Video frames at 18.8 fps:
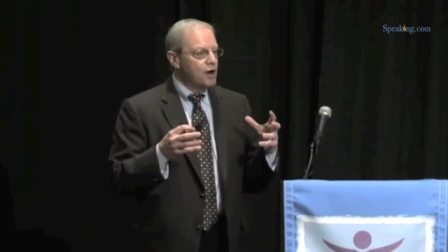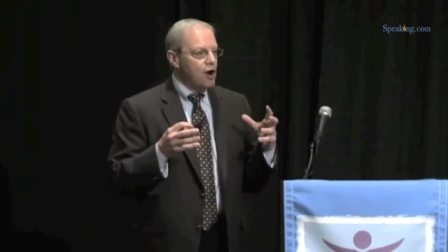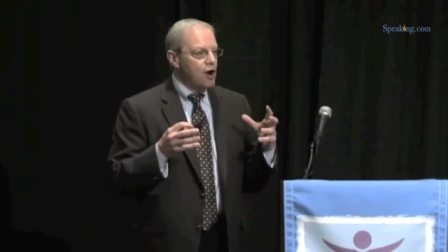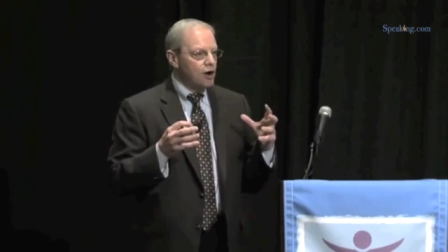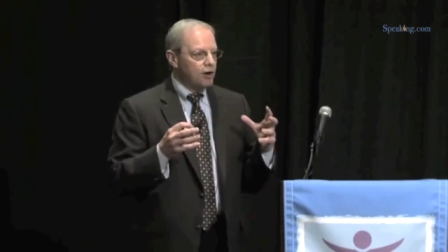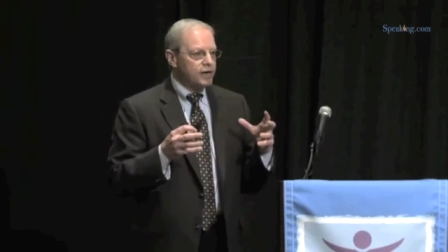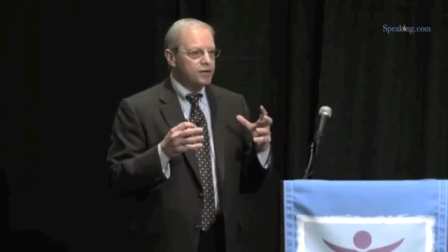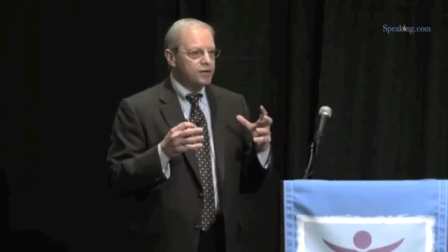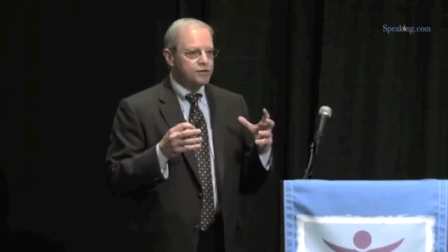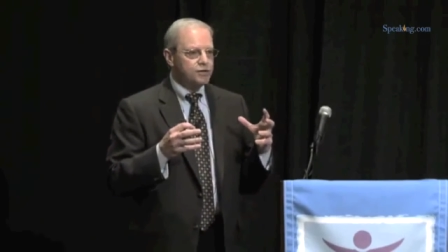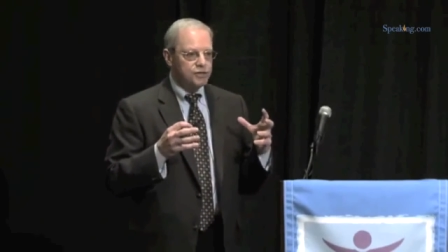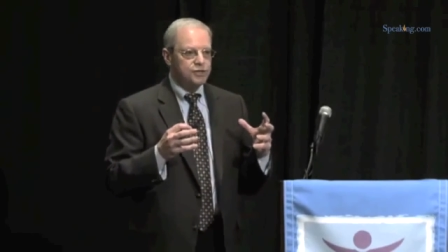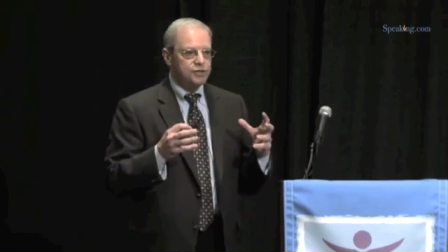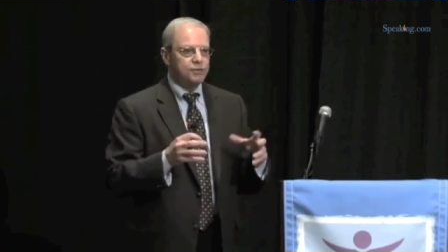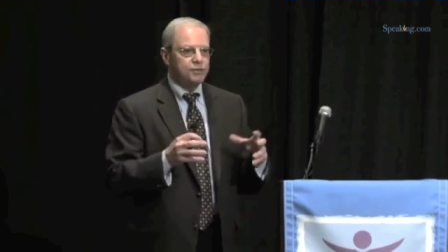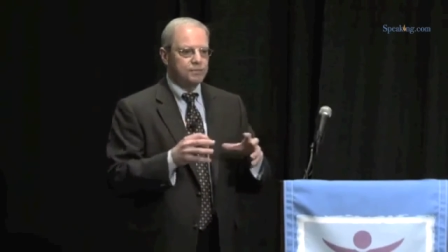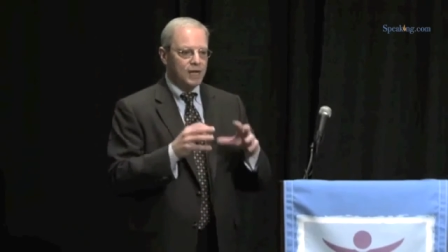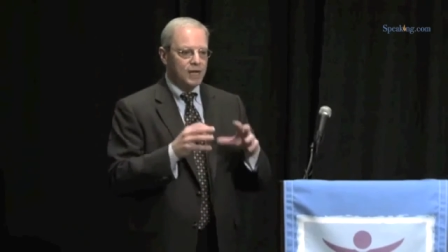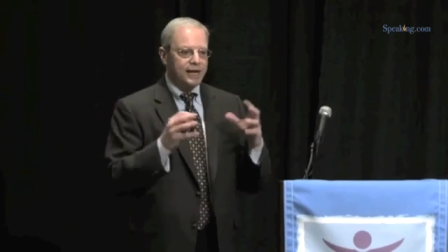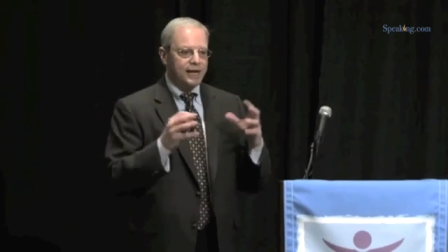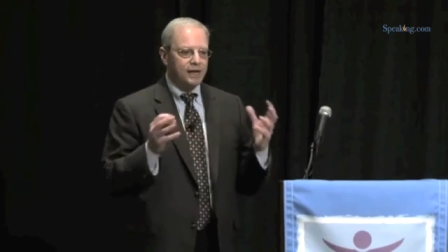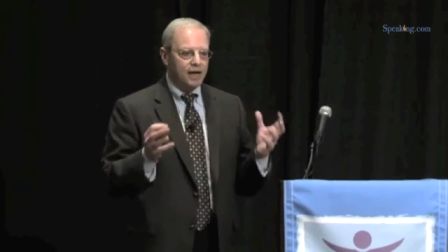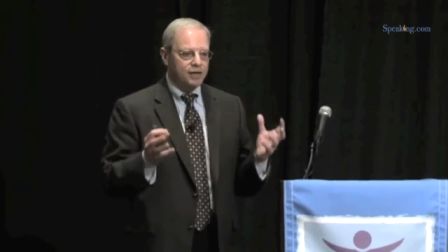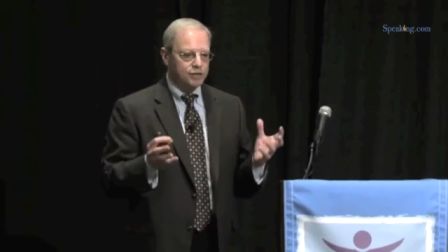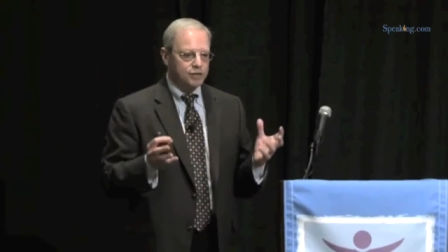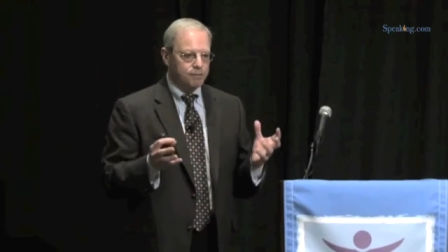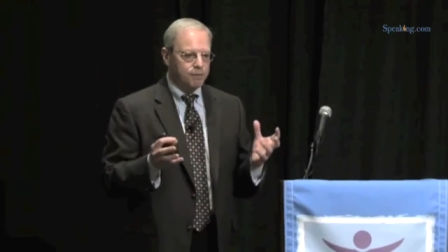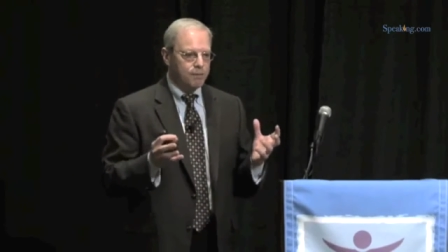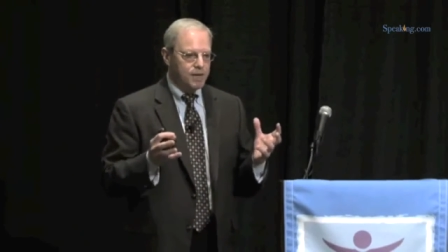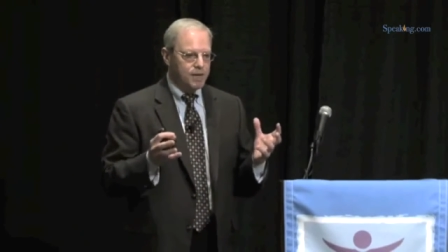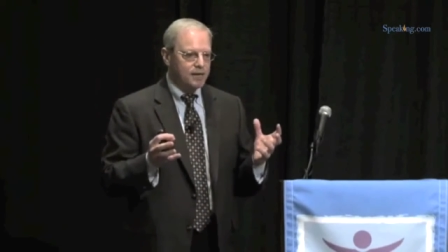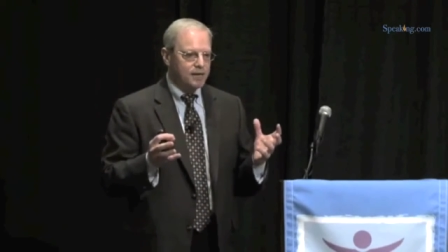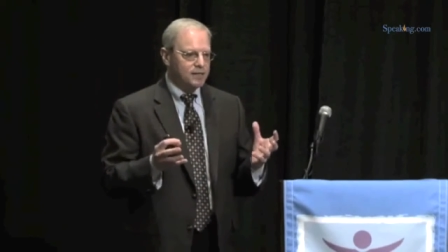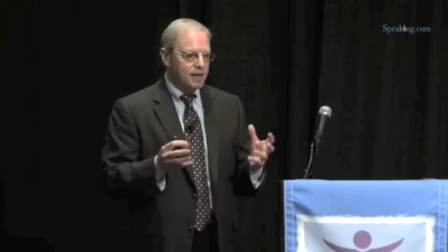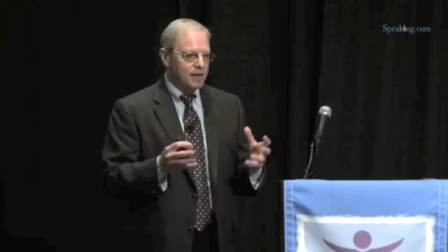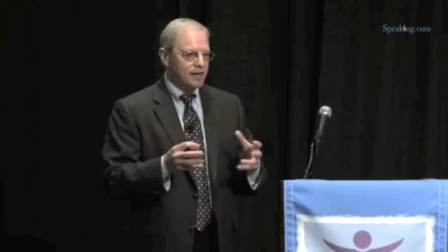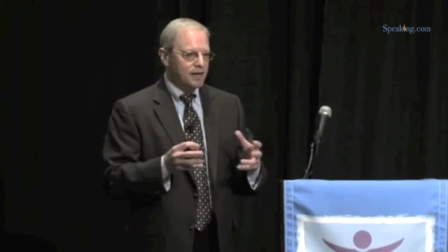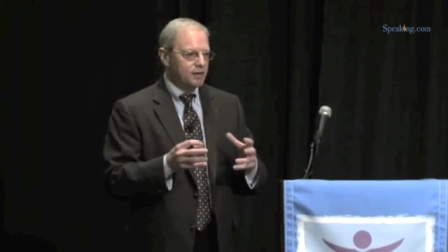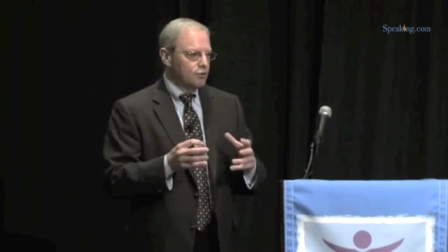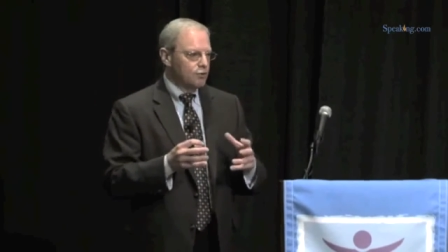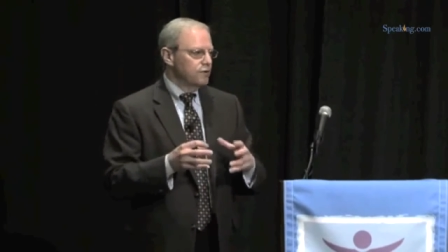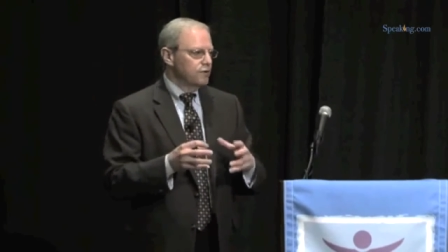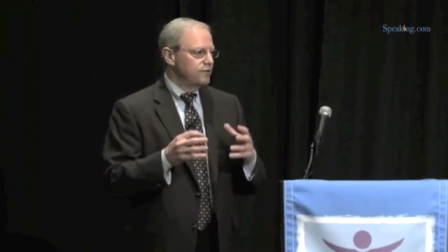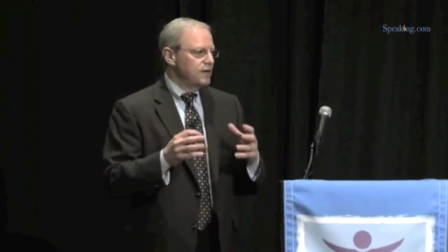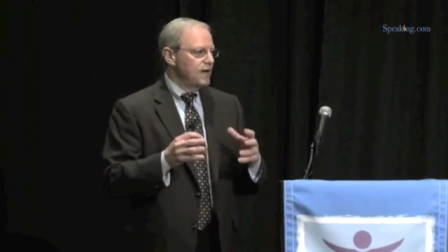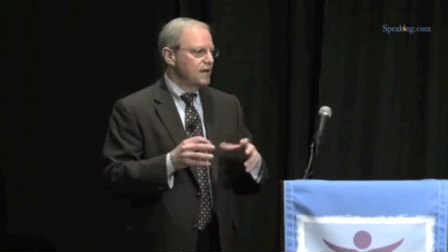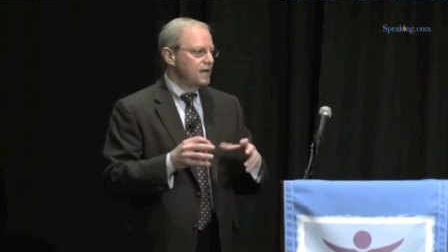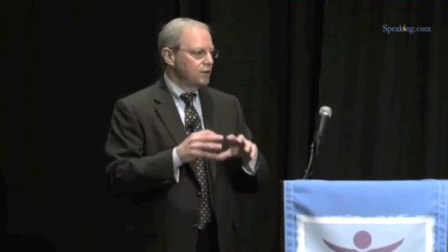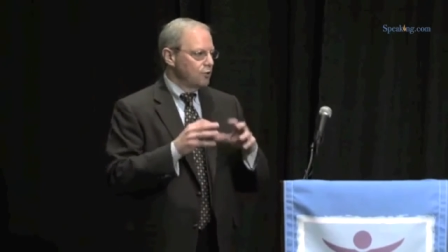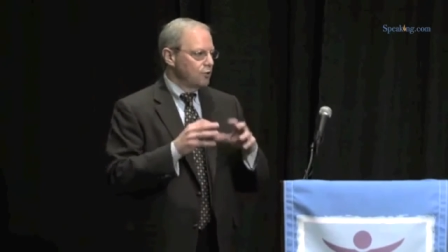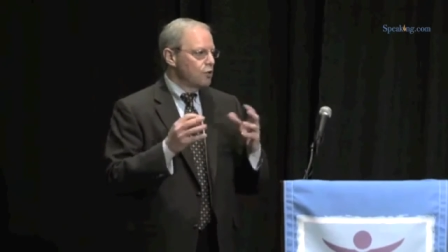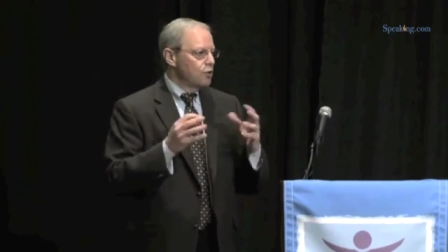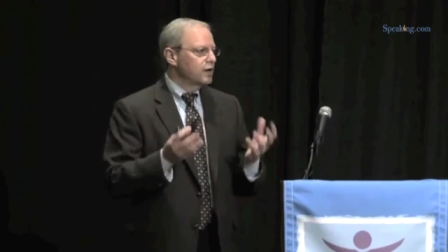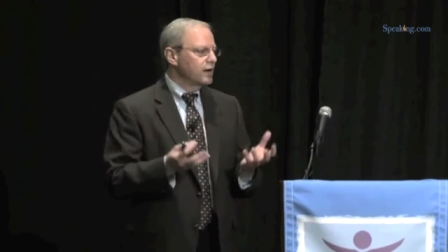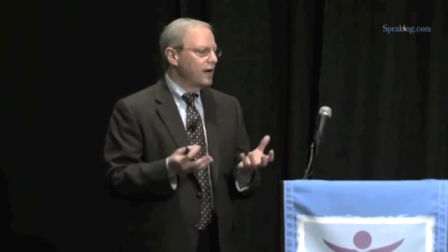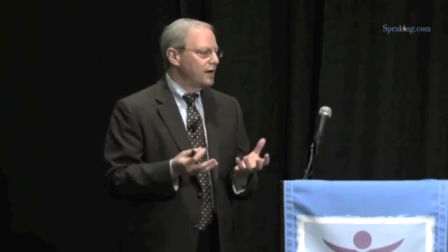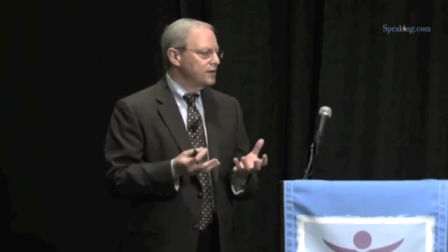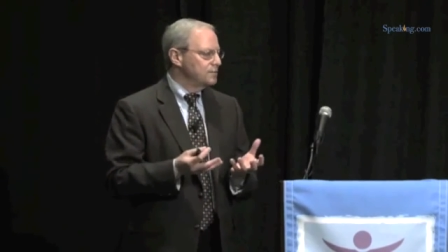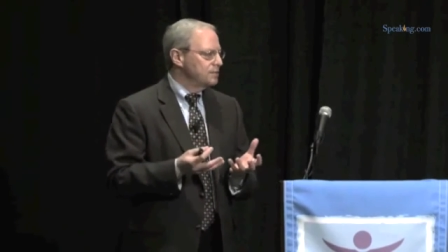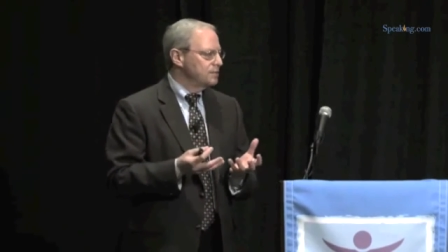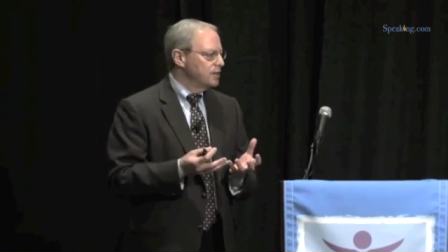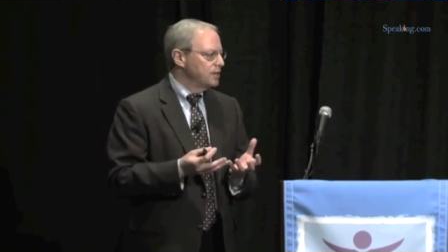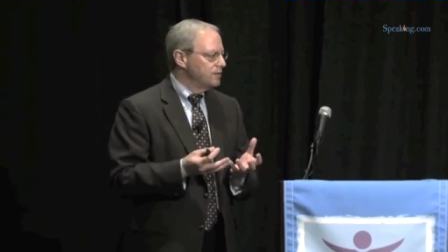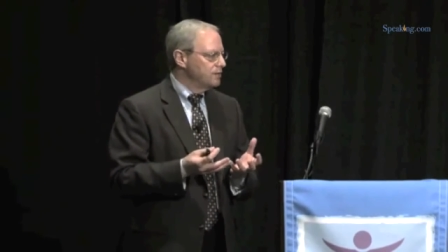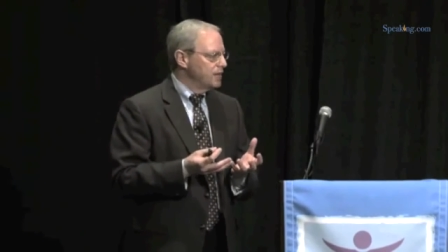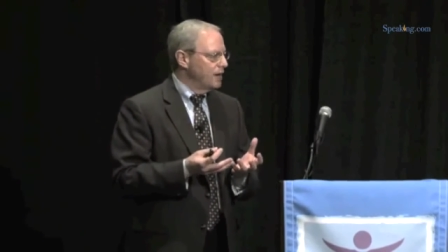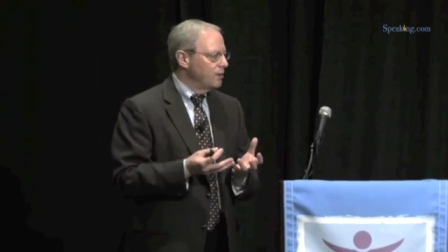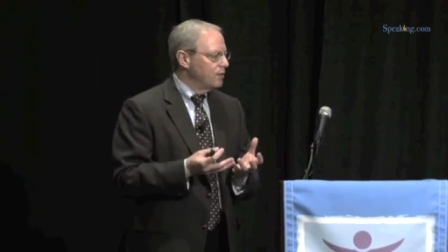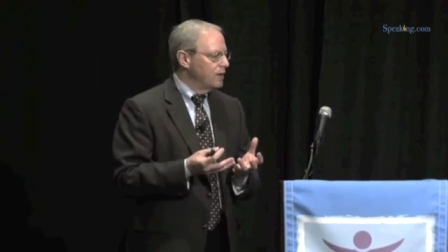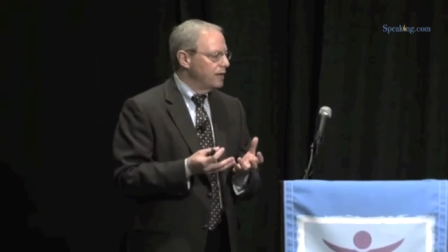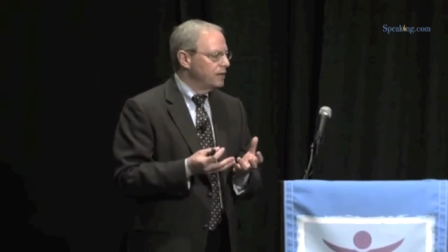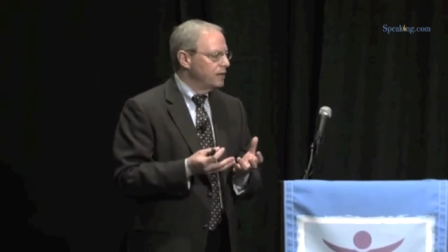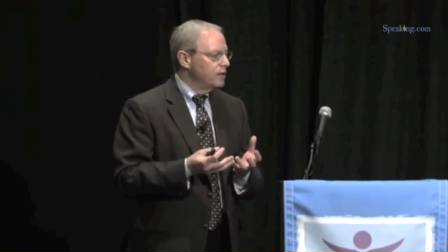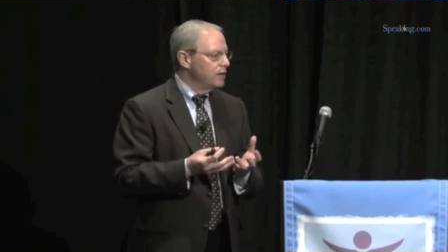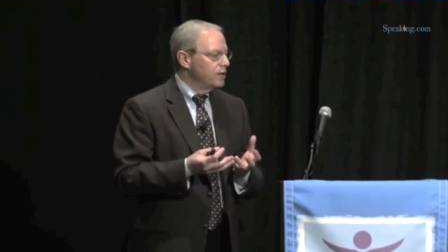are either systems like Kaiser Permanente or the VA that organize themselves that way,